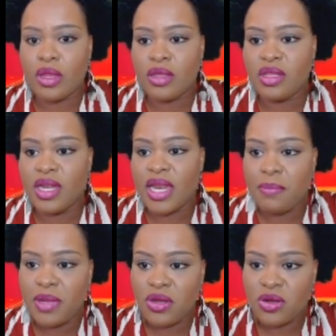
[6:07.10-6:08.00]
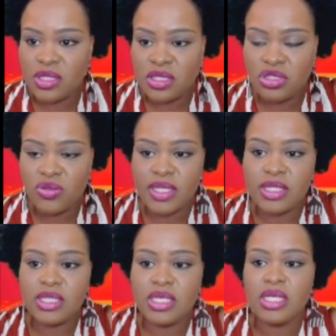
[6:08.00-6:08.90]
The Lapland
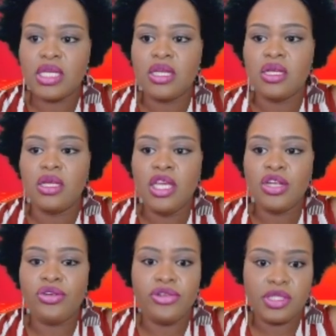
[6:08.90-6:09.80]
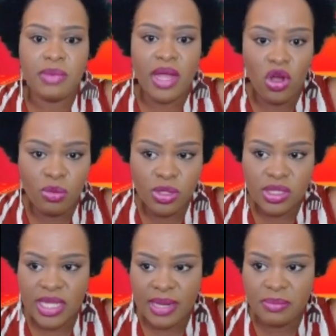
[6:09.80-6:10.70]
constituency increased by
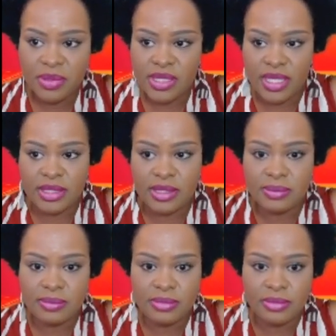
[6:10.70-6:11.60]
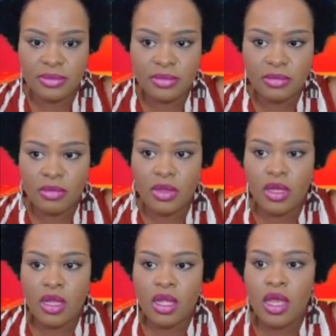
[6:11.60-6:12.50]
almost 9%.
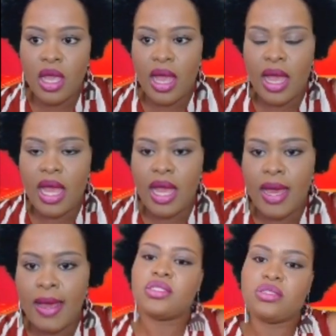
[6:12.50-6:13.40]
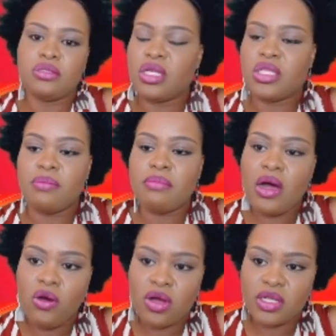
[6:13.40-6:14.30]
The
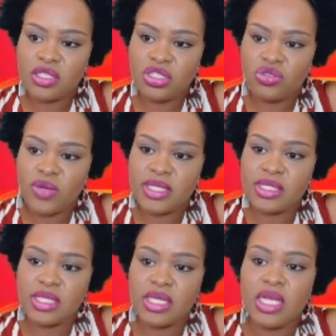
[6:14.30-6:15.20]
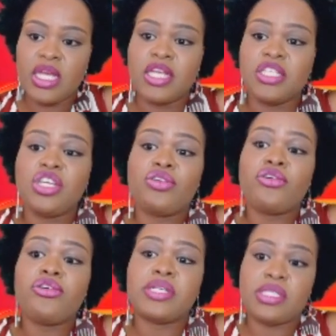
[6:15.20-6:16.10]
Mao constituency
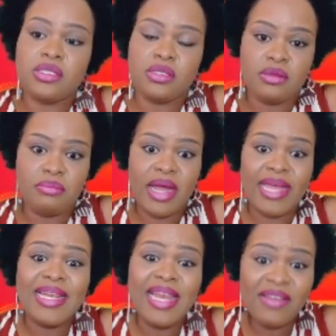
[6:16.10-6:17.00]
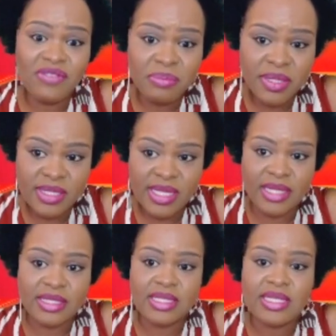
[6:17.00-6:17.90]
decreased by
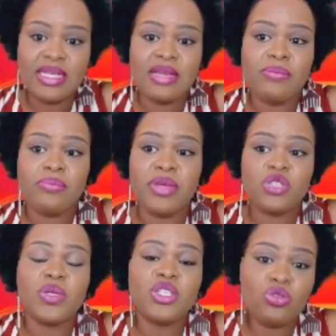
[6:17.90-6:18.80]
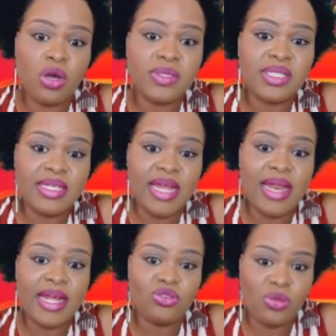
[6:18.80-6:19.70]
11% between
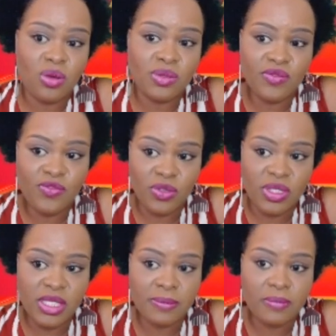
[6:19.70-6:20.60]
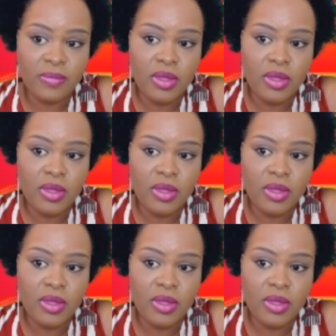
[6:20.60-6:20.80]
2009 and 2014.